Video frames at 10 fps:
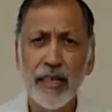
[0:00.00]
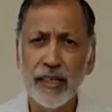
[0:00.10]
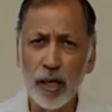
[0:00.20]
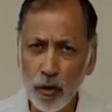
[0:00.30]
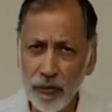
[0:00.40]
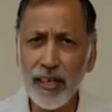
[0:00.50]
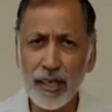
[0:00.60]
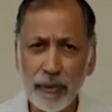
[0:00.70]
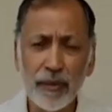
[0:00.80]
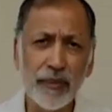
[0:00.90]
Now, over and
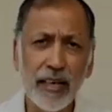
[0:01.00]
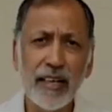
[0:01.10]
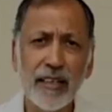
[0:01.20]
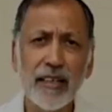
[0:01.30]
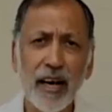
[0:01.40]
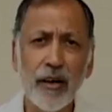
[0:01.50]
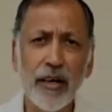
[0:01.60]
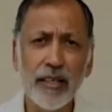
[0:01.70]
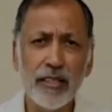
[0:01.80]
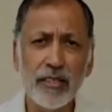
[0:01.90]
above that, our
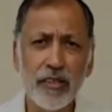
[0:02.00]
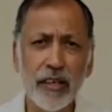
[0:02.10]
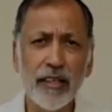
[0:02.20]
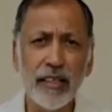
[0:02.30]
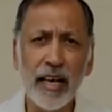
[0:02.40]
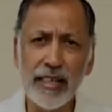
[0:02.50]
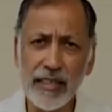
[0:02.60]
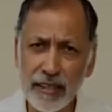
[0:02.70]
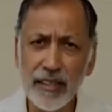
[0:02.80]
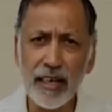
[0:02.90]
industry, the IT,
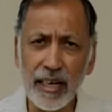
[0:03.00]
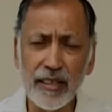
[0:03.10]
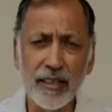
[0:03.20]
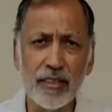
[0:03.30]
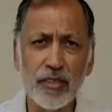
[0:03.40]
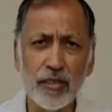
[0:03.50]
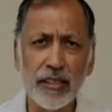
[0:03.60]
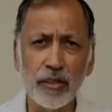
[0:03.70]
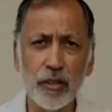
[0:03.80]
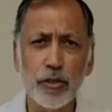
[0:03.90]
Indian IT industry,
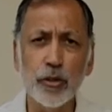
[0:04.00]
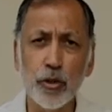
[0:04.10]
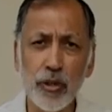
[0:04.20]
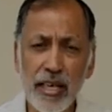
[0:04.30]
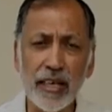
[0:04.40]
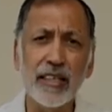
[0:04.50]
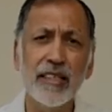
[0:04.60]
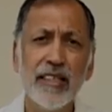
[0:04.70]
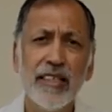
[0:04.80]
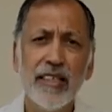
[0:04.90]
is also unique
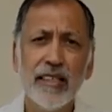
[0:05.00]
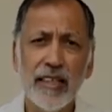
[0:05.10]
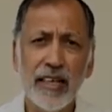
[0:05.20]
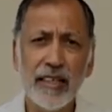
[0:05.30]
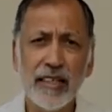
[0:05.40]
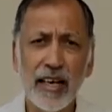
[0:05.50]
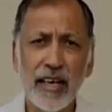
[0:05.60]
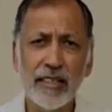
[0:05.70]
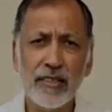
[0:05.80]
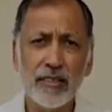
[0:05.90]
that it
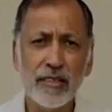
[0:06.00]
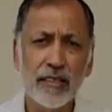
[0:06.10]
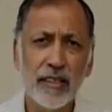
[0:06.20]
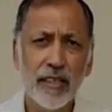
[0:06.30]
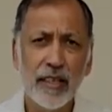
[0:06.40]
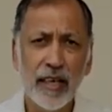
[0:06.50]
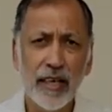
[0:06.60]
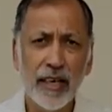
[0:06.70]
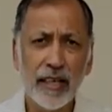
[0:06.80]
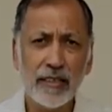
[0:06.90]
has
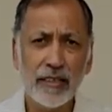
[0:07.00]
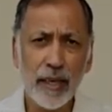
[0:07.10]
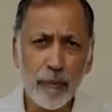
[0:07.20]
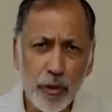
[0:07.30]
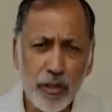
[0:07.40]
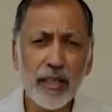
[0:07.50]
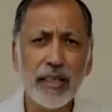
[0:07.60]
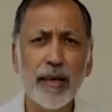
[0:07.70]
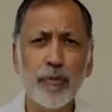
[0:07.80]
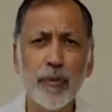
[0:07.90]
an exceptional
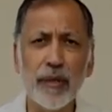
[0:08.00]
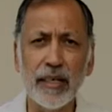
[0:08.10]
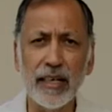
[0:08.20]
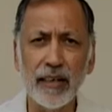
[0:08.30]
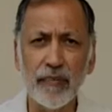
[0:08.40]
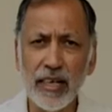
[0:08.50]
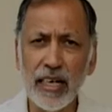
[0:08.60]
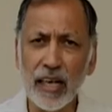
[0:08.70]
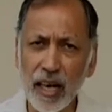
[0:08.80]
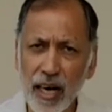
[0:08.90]
capability and a very
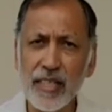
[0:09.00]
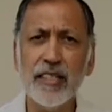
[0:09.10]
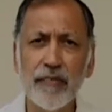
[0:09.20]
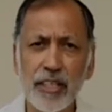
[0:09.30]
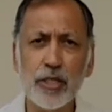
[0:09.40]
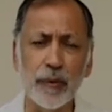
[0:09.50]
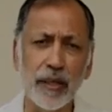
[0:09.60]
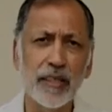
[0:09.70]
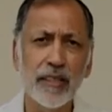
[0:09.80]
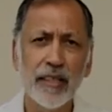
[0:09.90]
large
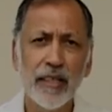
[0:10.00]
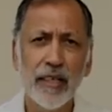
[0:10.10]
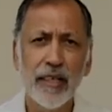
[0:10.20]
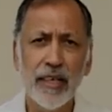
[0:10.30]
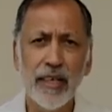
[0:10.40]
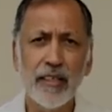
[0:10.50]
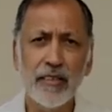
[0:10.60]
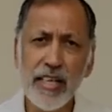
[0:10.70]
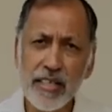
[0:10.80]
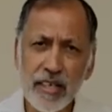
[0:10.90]
investment in
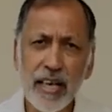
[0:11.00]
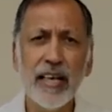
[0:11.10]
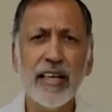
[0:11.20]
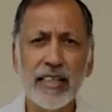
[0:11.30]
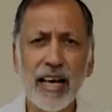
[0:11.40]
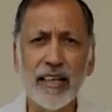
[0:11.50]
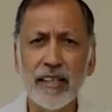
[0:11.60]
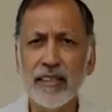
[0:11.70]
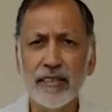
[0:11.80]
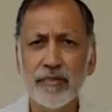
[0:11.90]
retraining
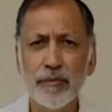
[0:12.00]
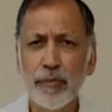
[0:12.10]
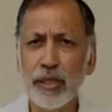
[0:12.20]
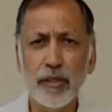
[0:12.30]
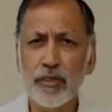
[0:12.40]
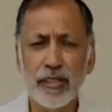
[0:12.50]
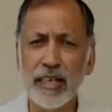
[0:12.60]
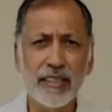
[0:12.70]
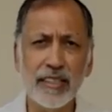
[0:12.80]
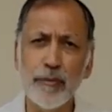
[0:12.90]
talent because
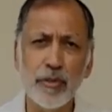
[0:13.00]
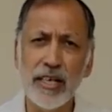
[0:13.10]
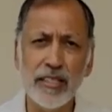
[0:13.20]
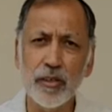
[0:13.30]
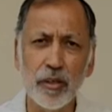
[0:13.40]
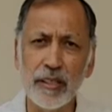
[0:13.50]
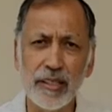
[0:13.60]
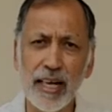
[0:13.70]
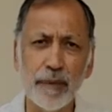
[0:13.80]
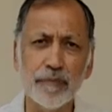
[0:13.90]
things keep changing all the
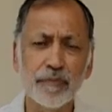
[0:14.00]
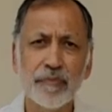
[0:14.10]
time.